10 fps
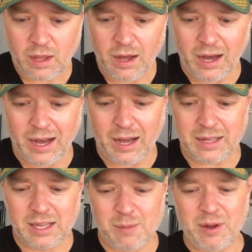A
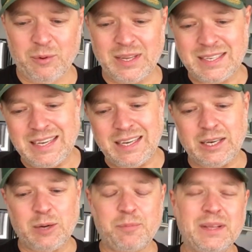little bit risky
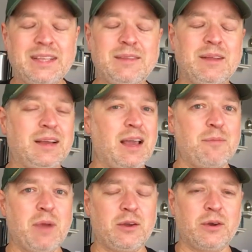here, but
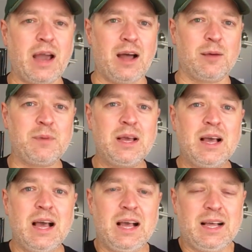again, Michael Gallup,
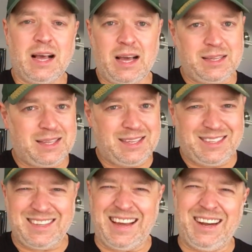
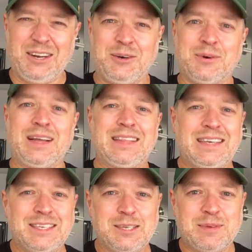I don't know. I think
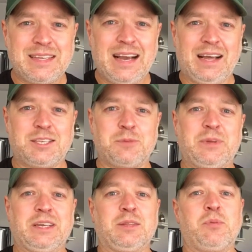he's going to be the guy that's going to
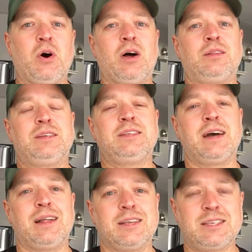be getting the ball in
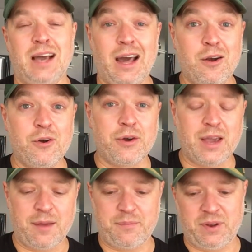Dallas. I don't know
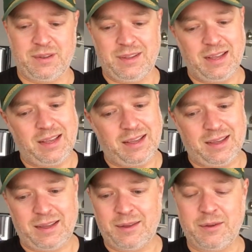yet, but
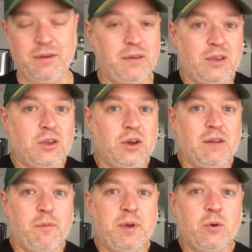hey, you could
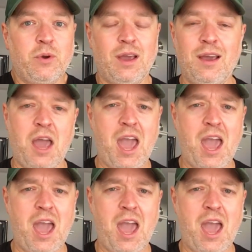have a big week.